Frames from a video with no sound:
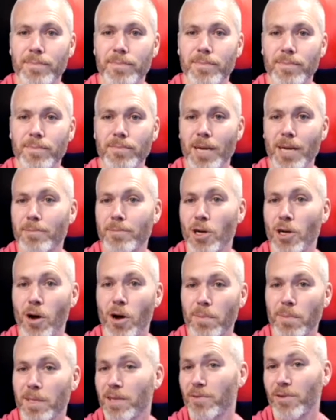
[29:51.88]
same
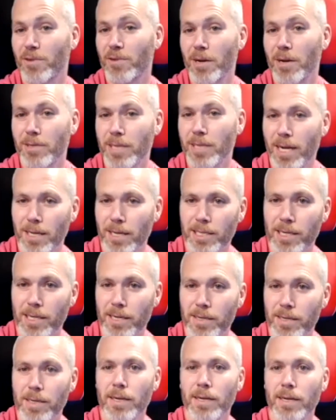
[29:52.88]
job but different hotels. So
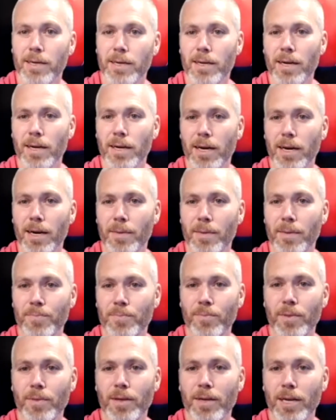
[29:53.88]

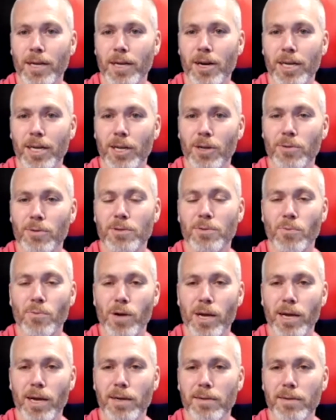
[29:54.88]
I kind of looked
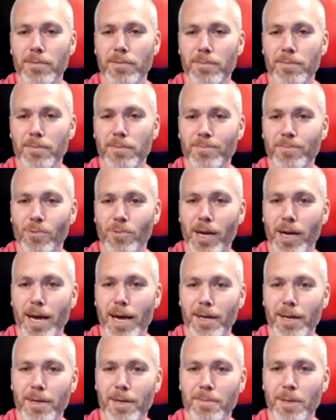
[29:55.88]
where
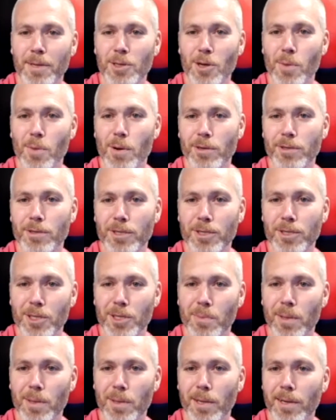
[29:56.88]
had a Thai boxing
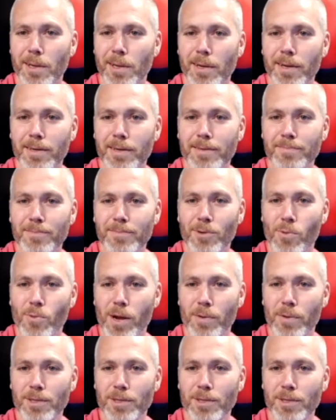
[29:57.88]
gym, or where
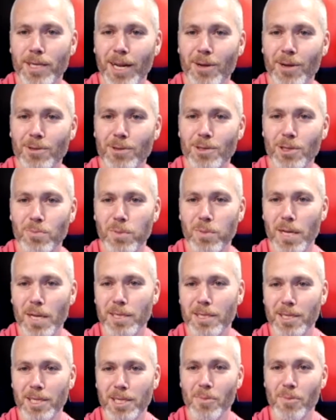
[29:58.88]
was the closest place
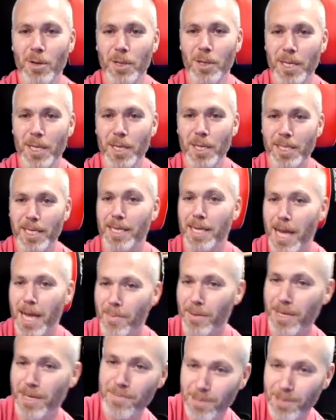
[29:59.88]
to somewhere that did, and
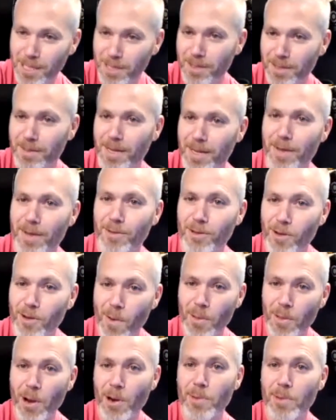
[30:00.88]
Aberdeen was at the
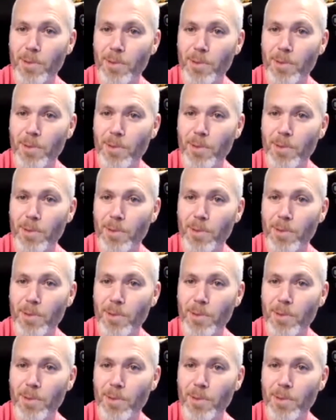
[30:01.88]
time the only